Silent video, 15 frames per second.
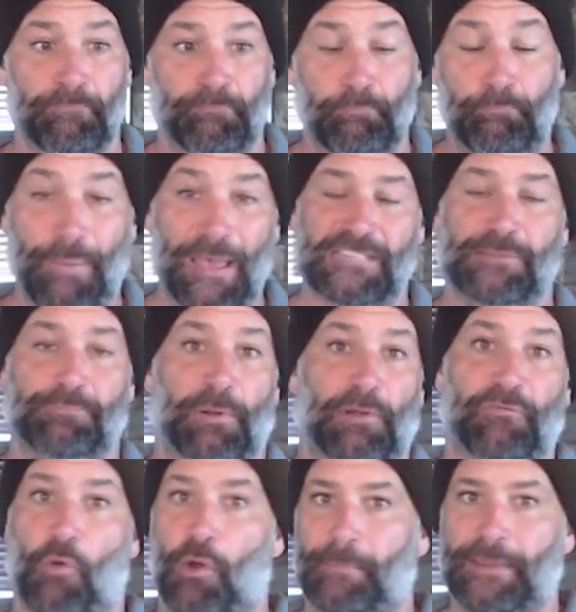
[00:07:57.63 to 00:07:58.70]
best
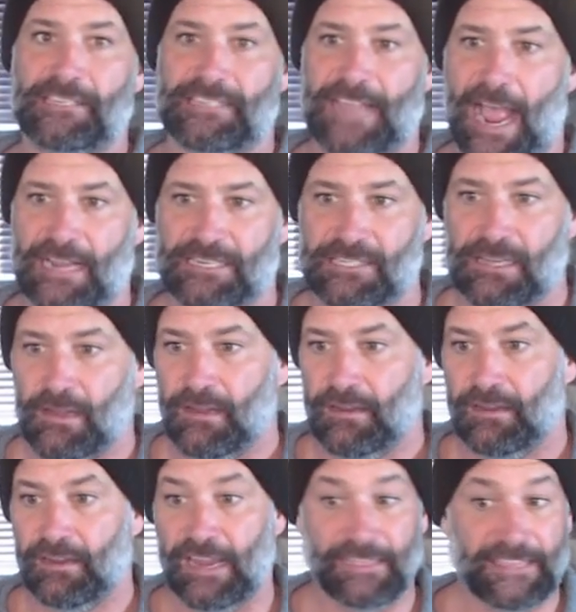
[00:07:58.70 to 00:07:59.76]
performing stocks
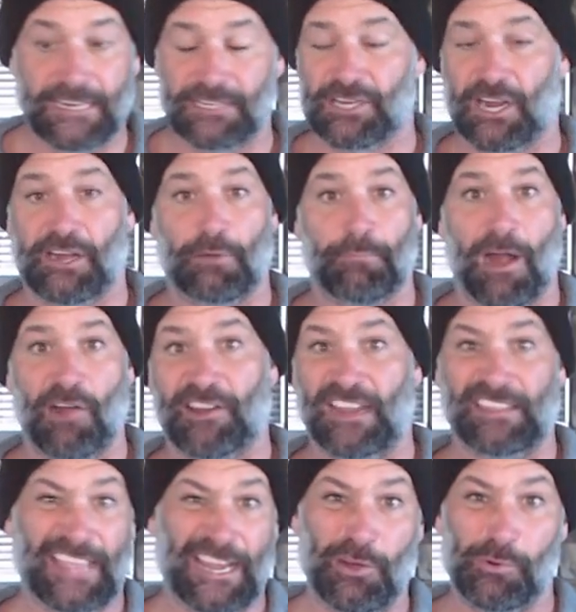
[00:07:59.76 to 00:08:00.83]
in the entire
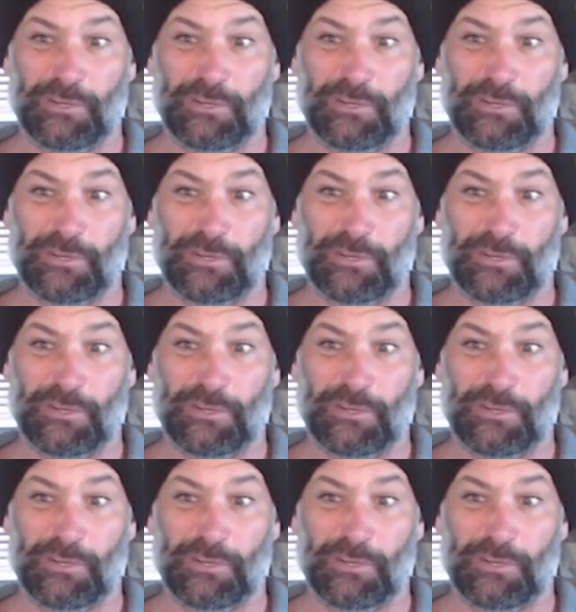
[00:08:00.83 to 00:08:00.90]
market. They do a